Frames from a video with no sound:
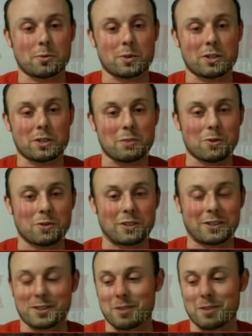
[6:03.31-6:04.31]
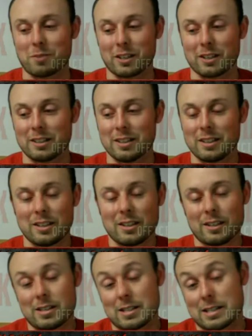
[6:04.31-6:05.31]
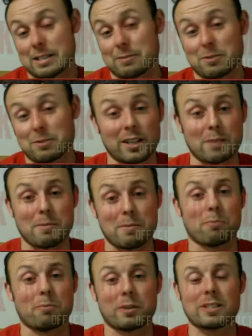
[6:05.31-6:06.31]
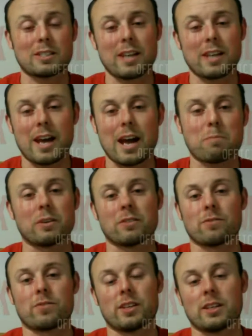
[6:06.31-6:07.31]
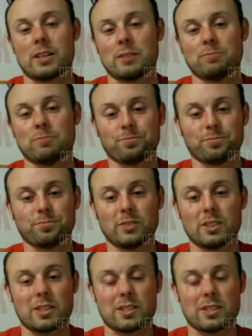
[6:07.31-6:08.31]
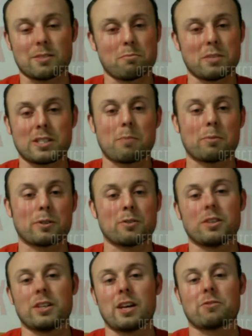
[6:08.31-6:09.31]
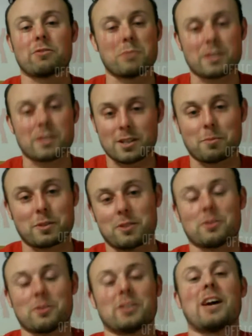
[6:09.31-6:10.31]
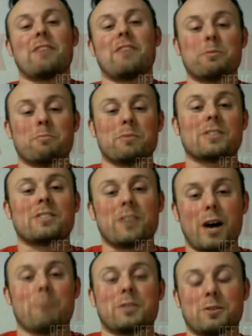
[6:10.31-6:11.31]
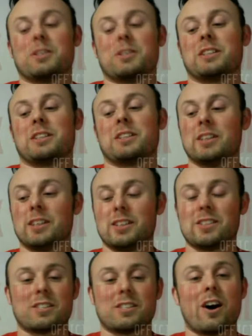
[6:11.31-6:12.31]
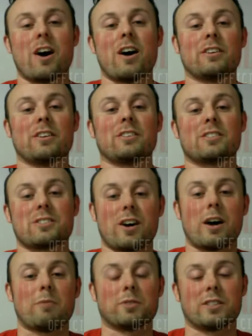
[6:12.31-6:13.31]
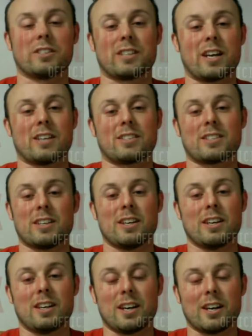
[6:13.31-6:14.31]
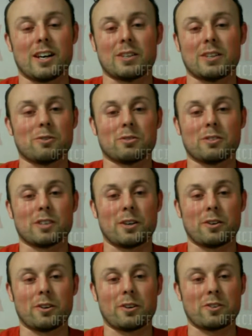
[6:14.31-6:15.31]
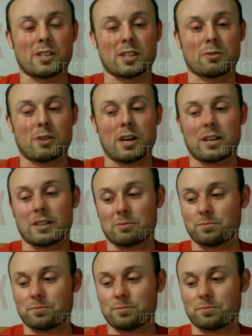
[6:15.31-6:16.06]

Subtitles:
chin music or something to lay him out, but it just didn't happen. It's just missed opportunity after missed opportunity after missed opportunity, just non-stop with these guys. I don't understand the writing,